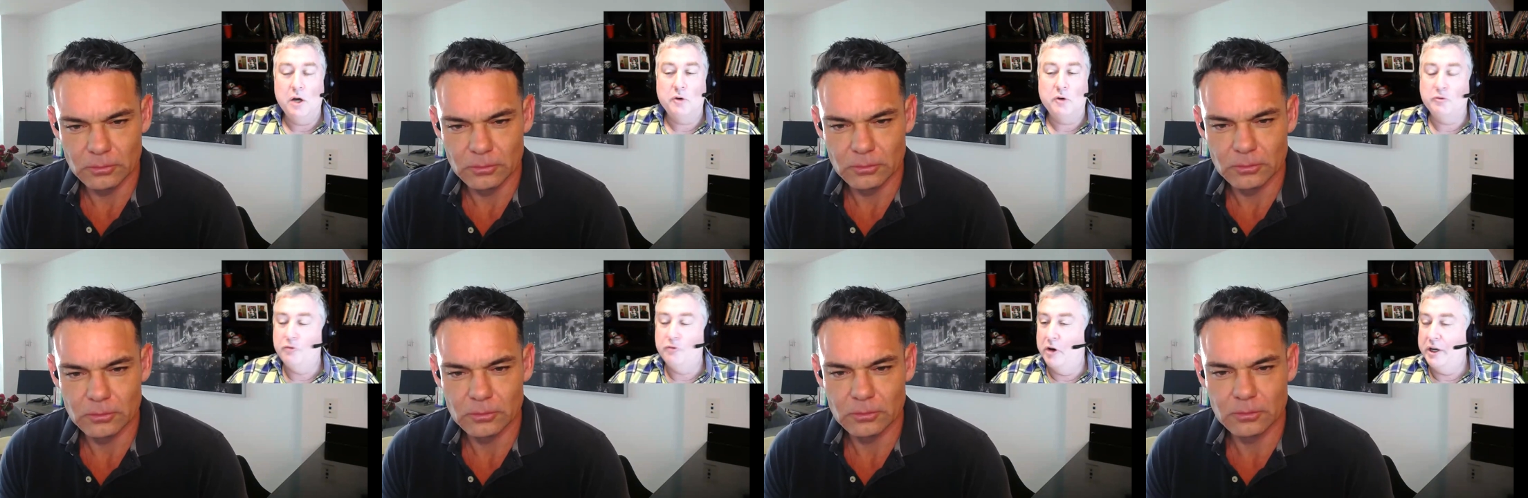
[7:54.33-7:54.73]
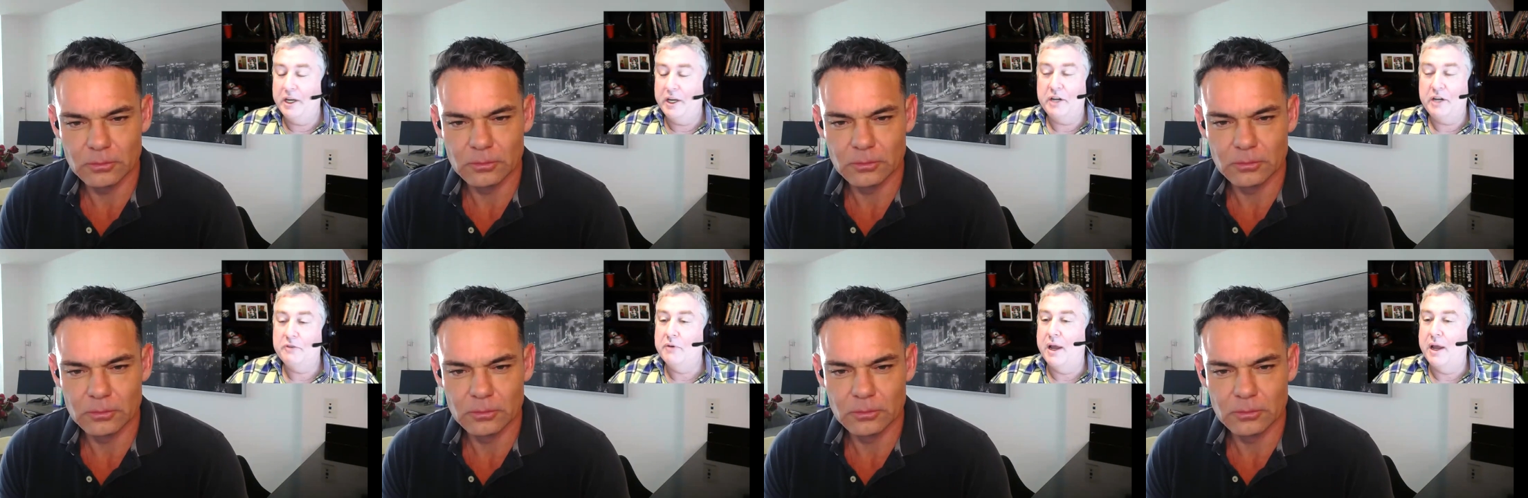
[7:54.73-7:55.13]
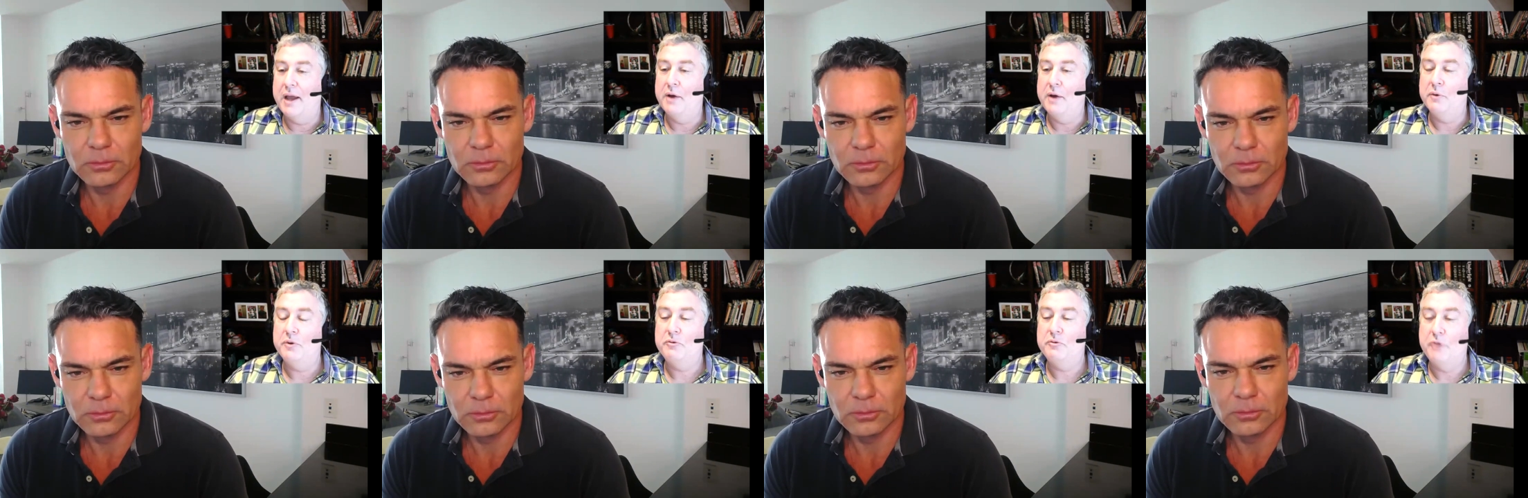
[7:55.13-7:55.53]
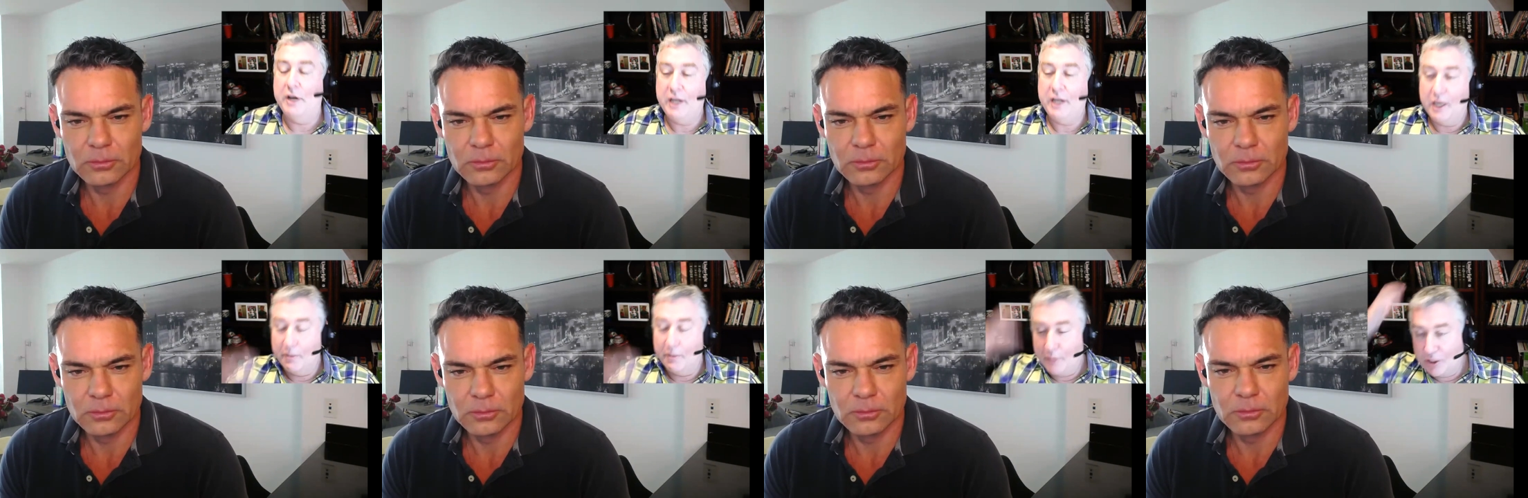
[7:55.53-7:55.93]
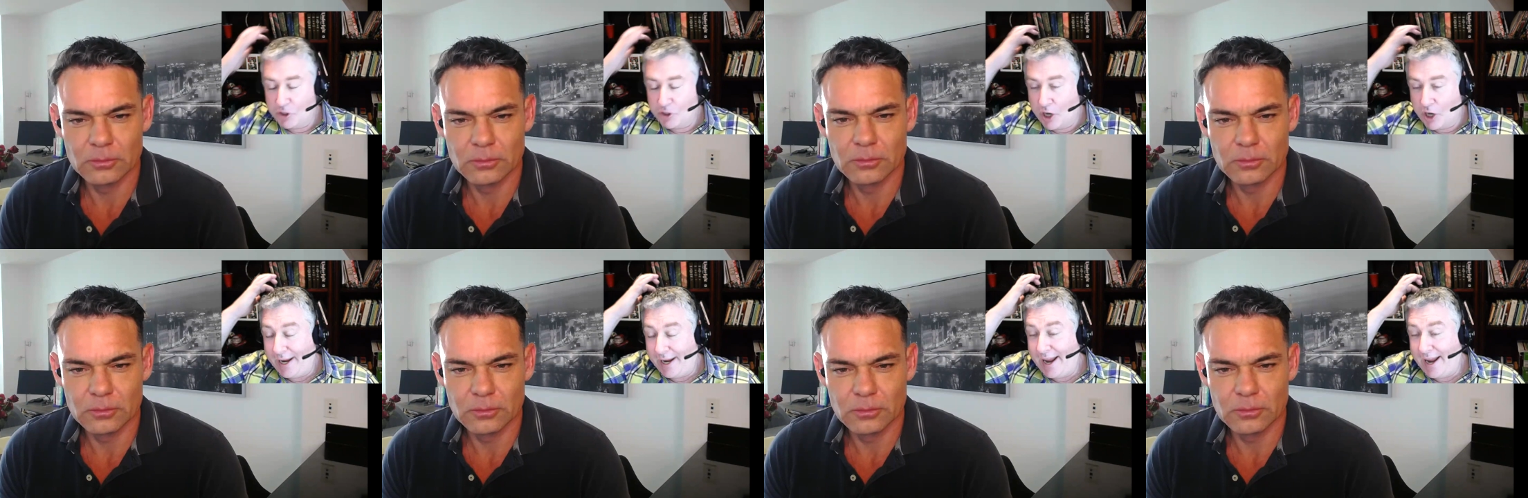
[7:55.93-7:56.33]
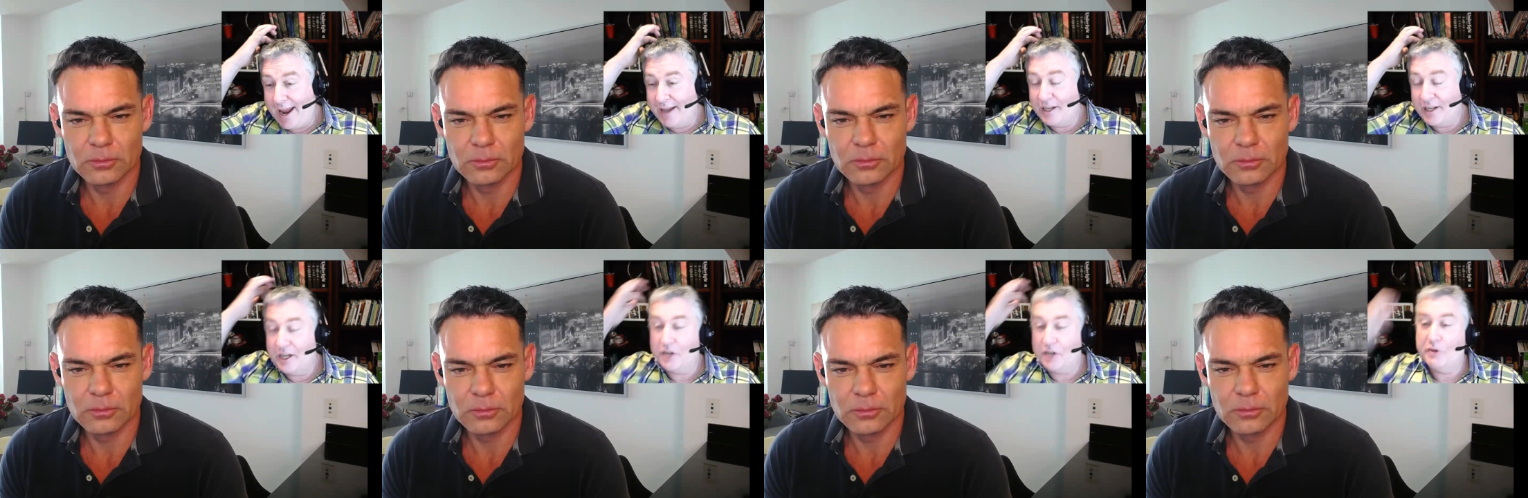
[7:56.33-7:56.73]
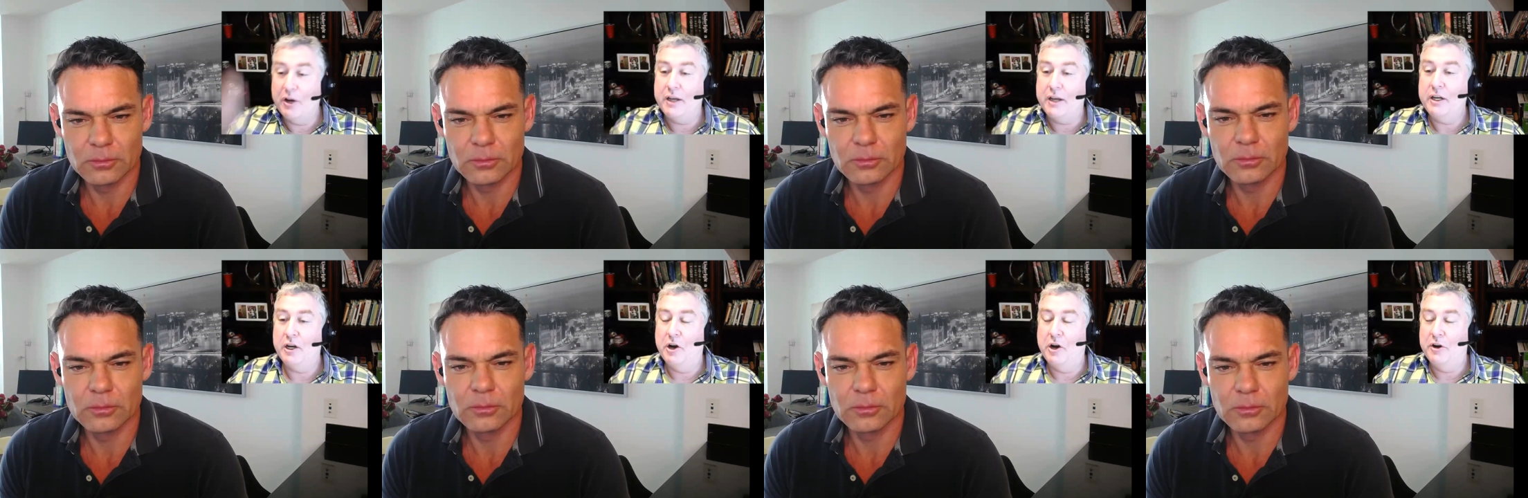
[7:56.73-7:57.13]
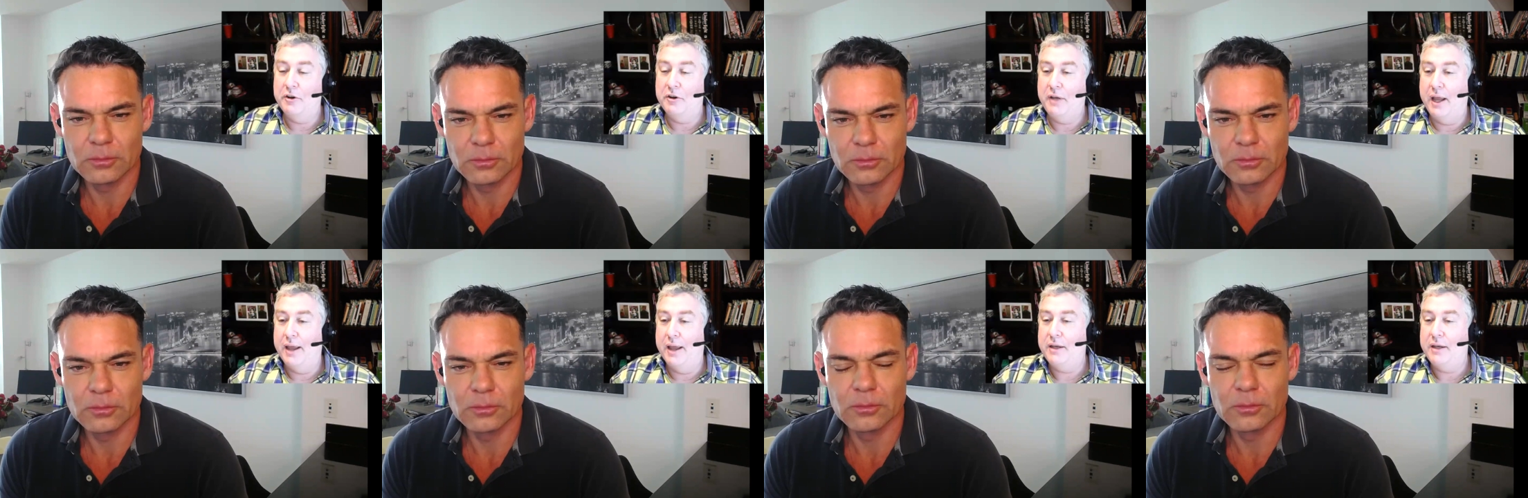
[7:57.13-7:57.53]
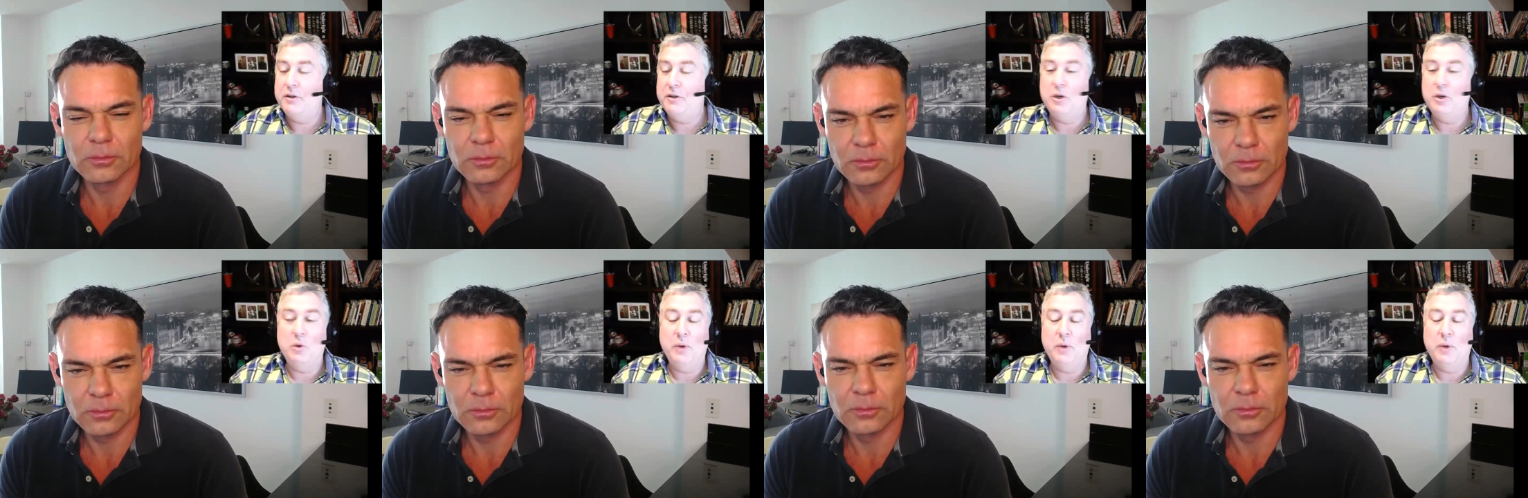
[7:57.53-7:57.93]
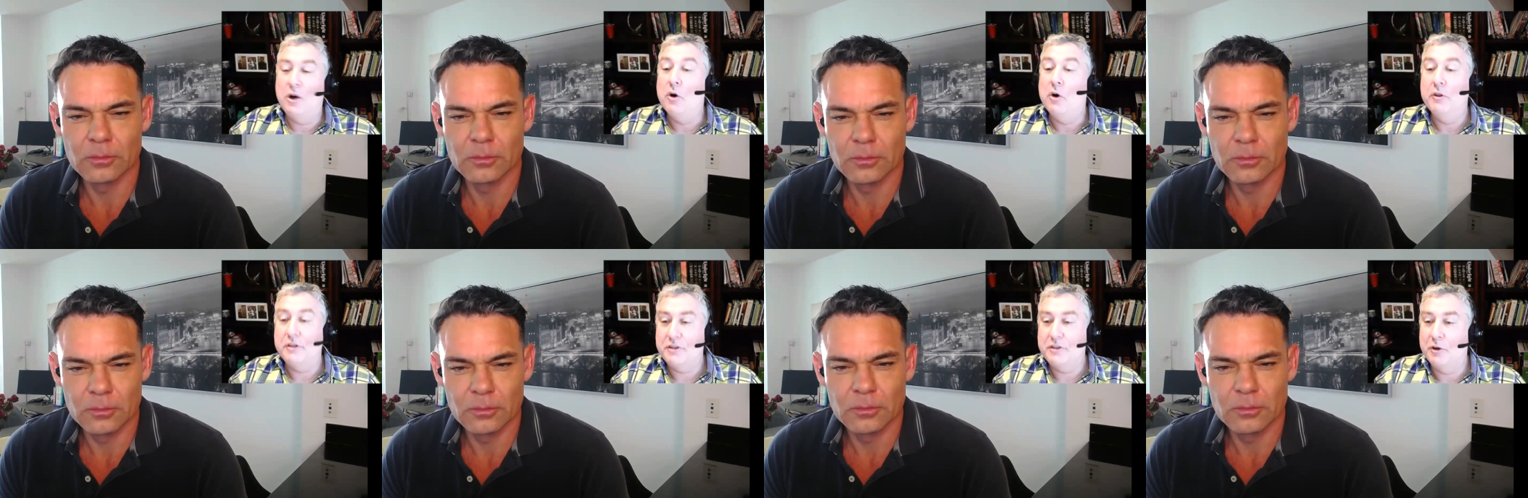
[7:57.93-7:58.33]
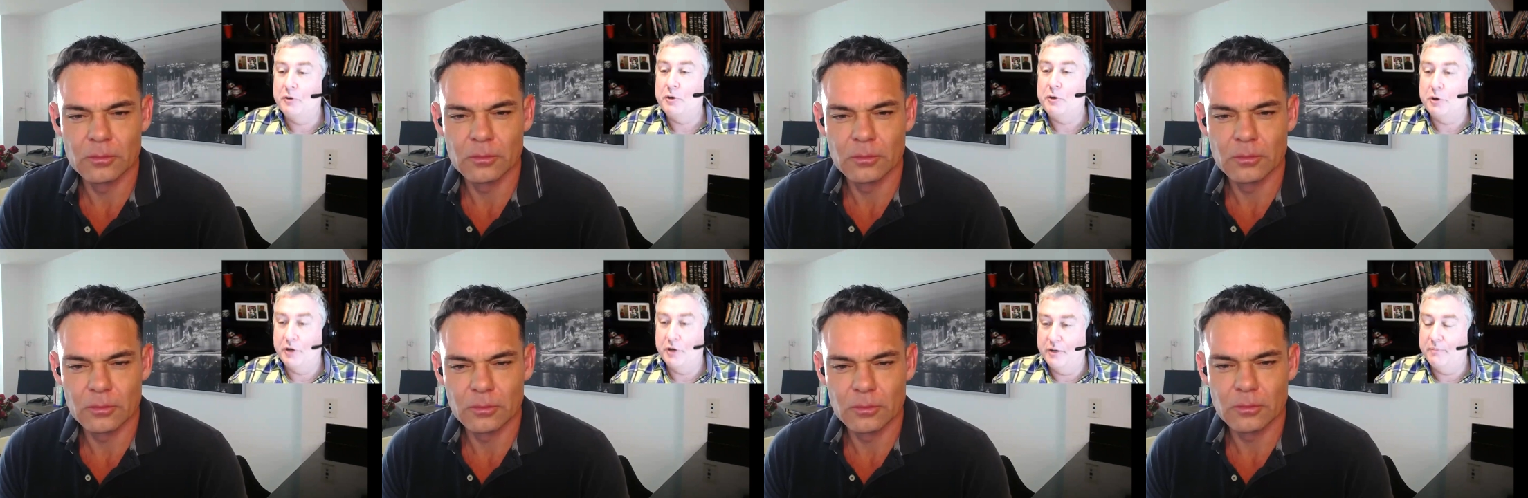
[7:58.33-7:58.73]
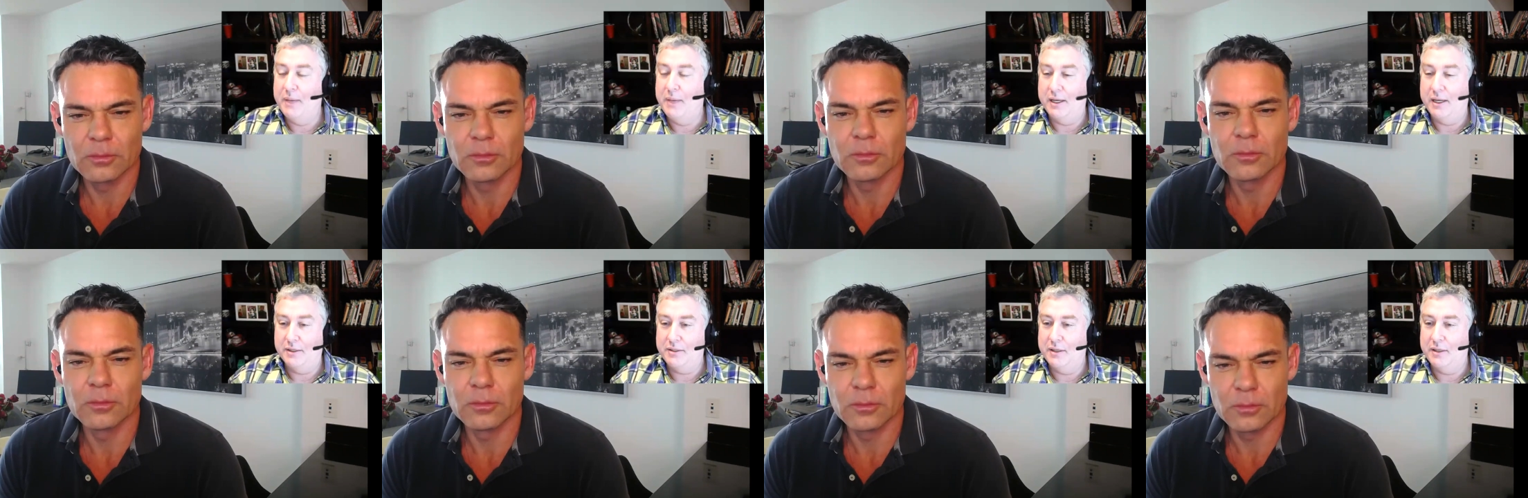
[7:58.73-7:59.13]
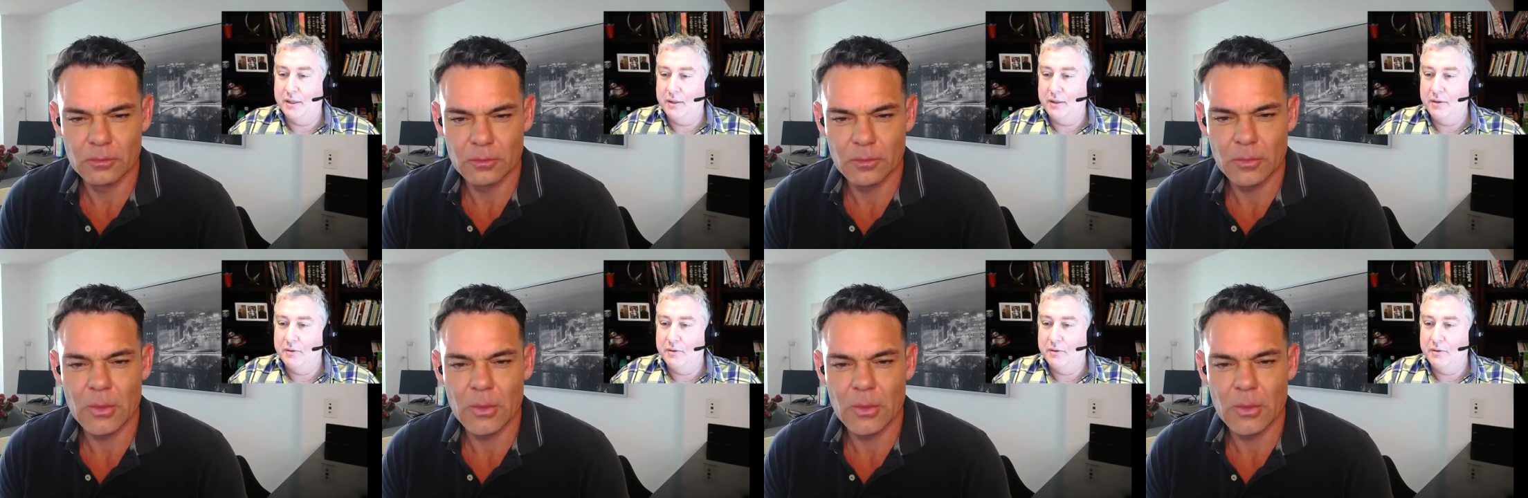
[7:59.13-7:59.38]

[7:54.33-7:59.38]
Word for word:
Speaker 1: running around, running up a gigantic credit card debt, doing all this alternative medicine.